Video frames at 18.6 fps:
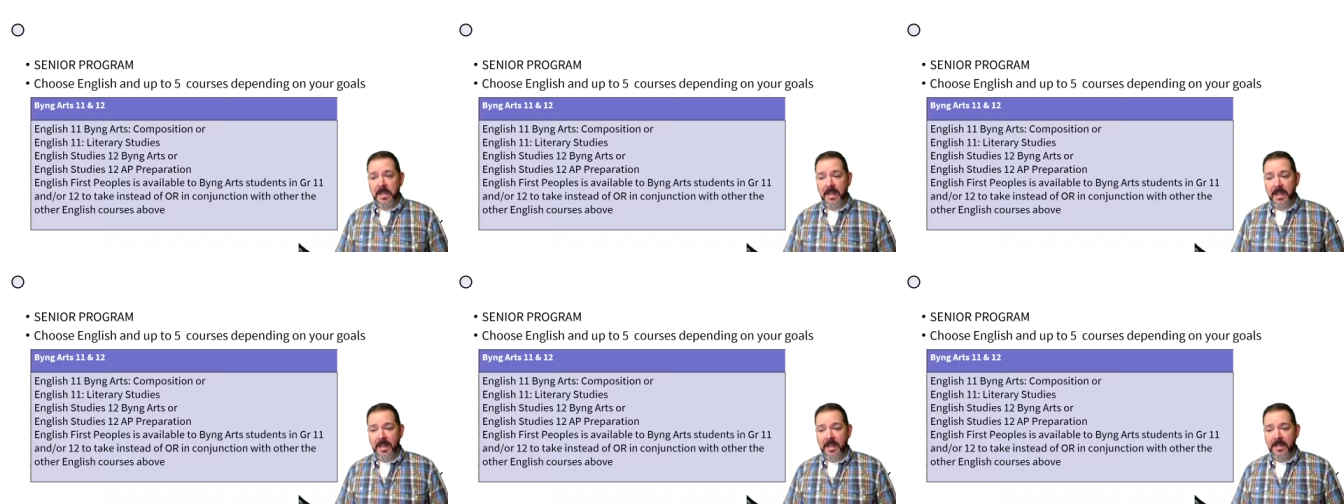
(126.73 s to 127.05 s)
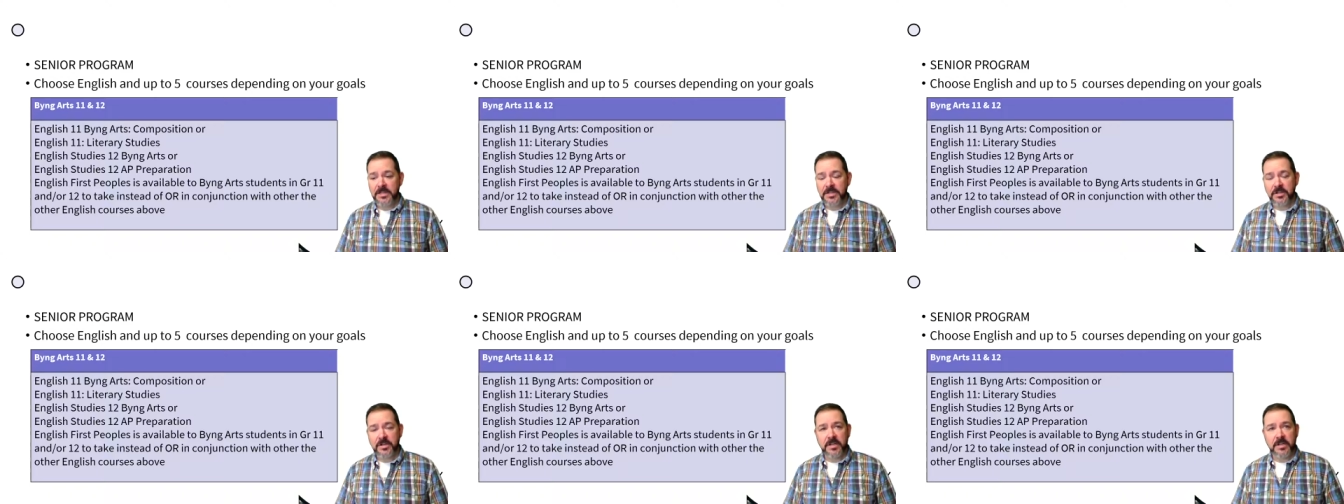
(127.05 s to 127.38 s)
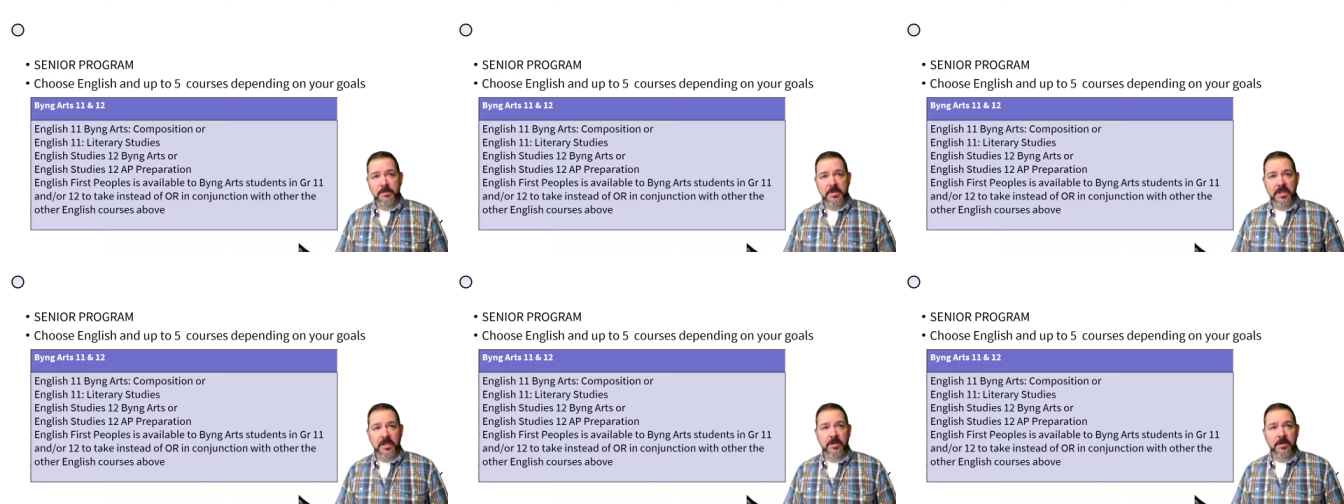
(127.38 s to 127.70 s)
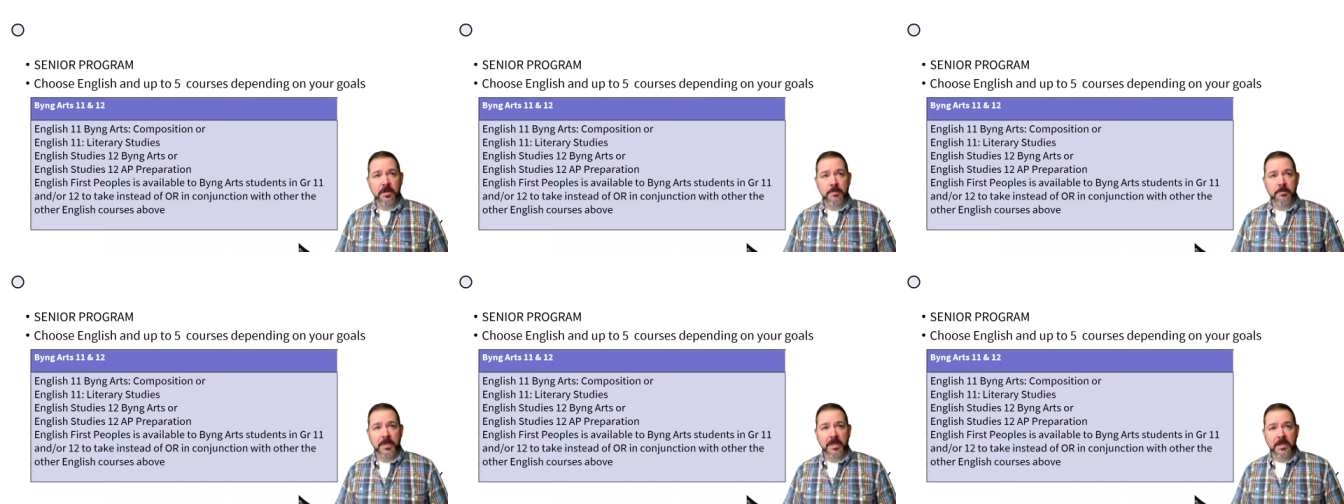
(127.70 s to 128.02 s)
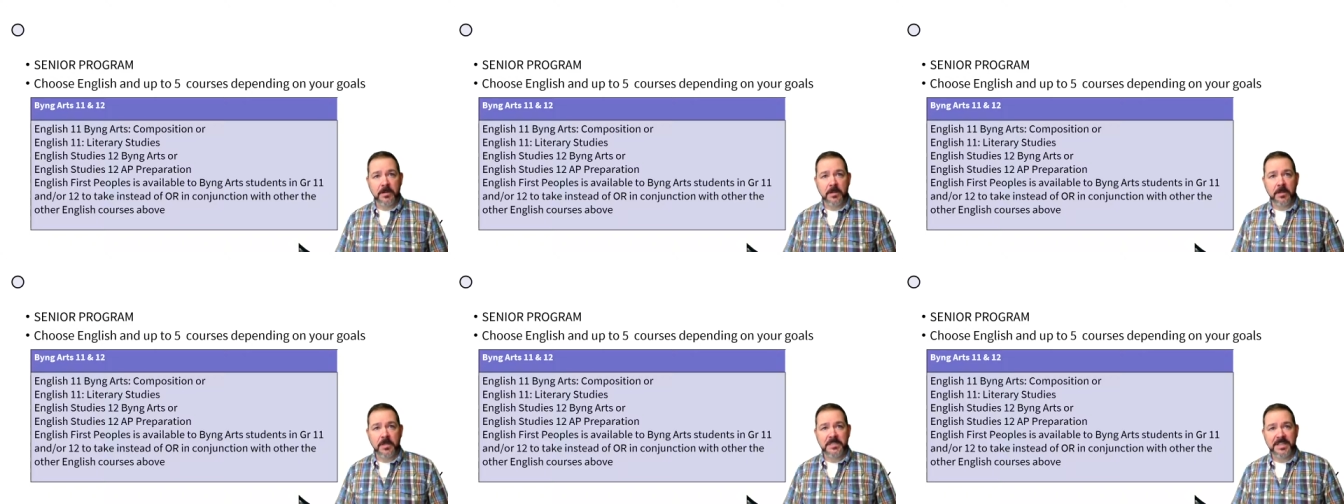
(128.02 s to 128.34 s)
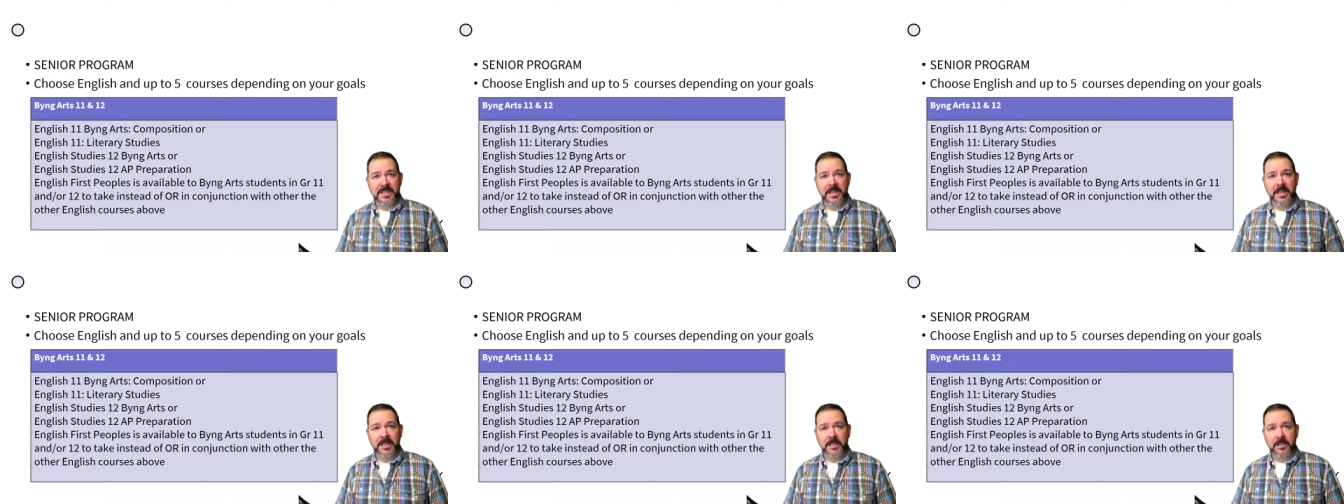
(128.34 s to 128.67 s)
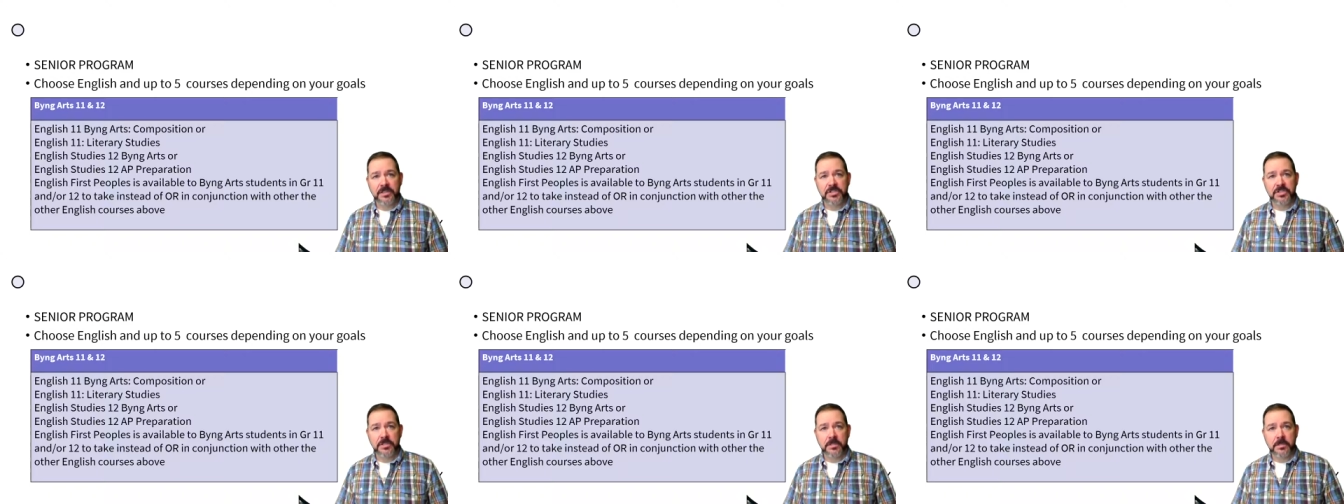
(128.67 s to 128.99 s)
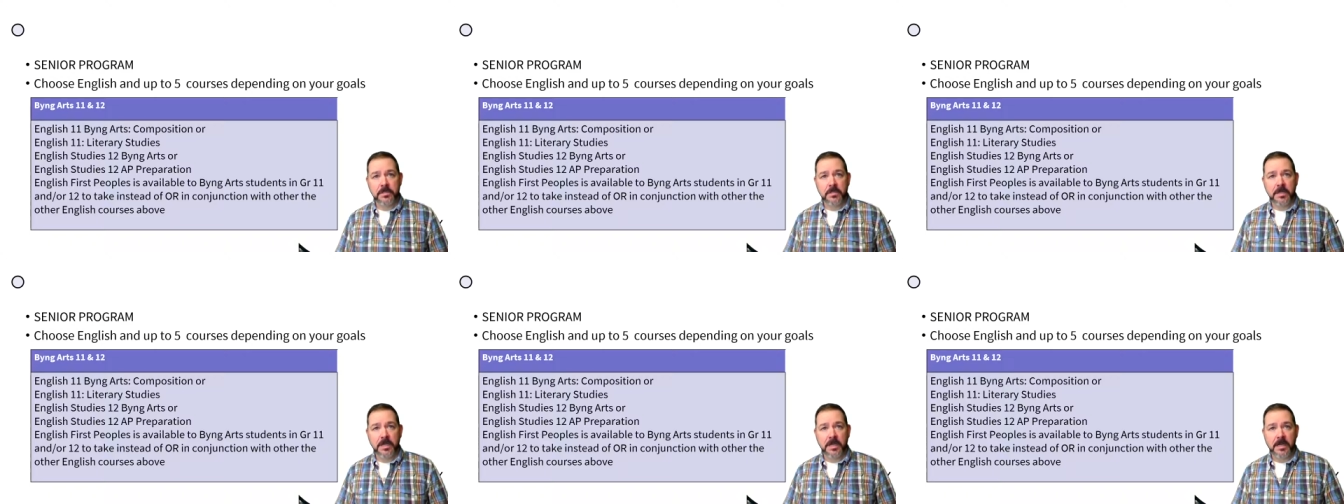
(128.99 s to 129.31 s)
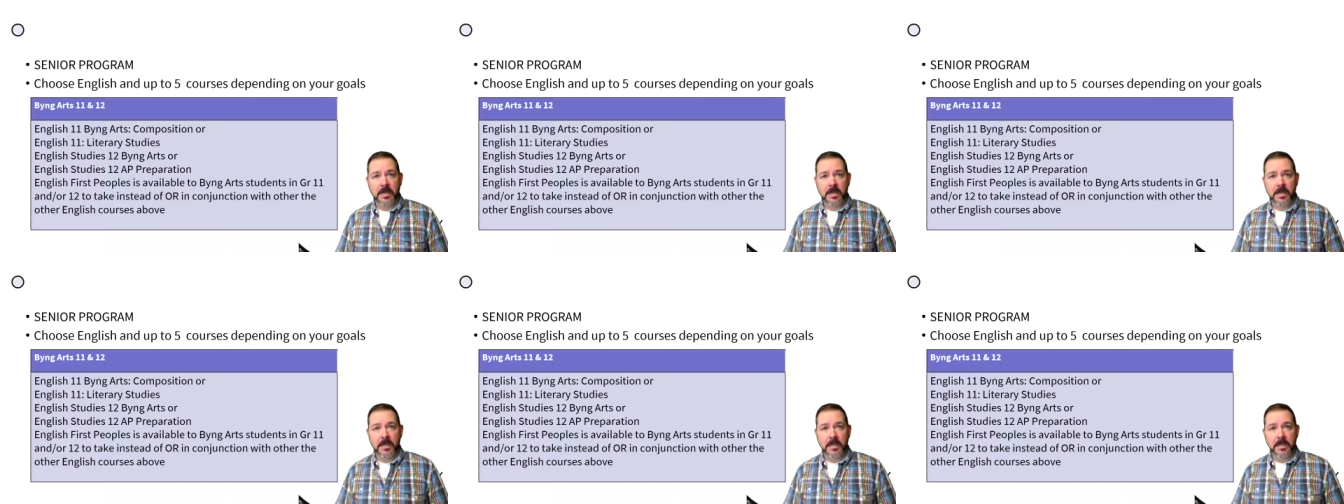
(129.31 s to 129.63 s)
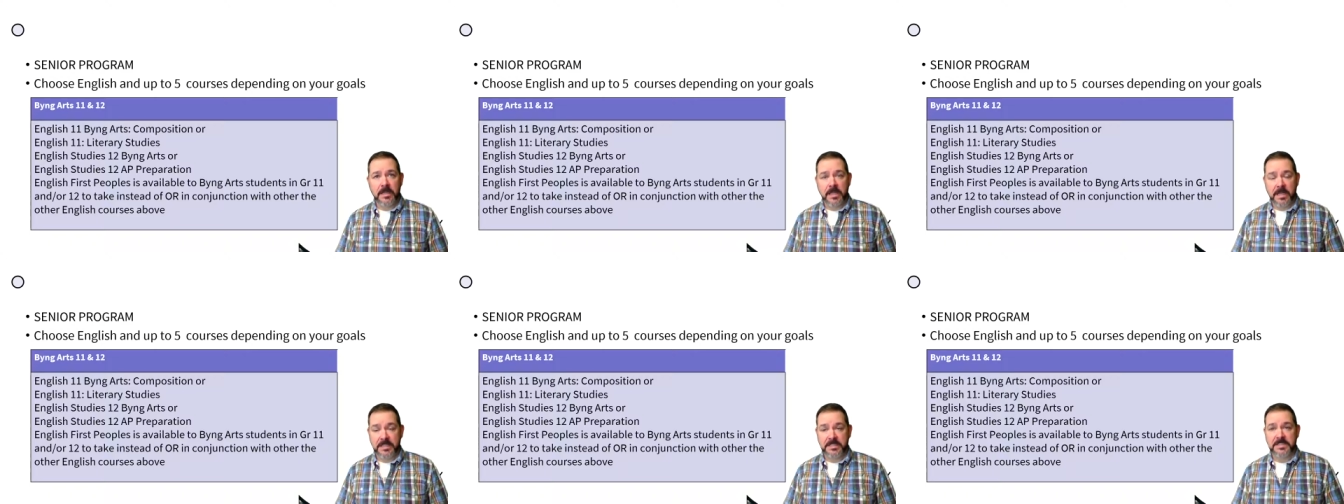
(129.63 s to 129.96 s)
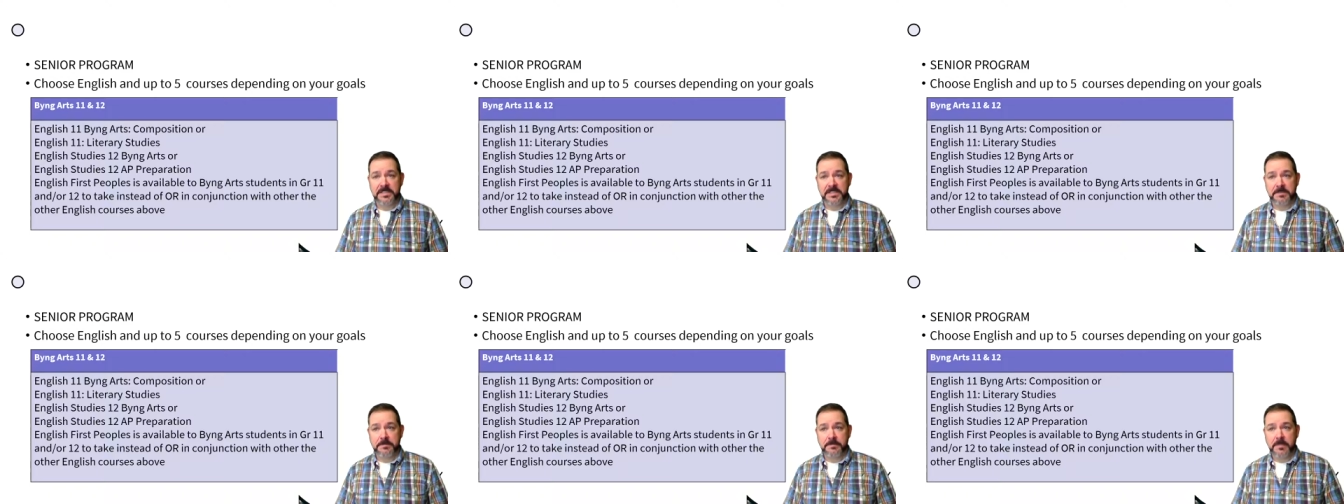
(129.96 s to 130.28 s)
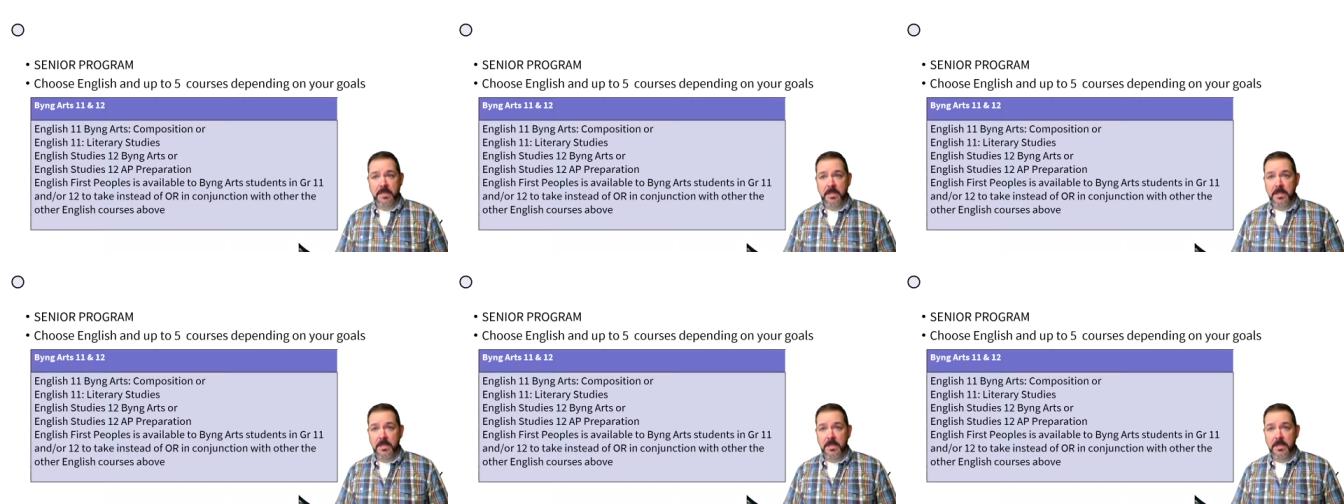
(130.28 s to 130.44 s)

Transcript: and you're going to be in our Byng Arts English uh, classes.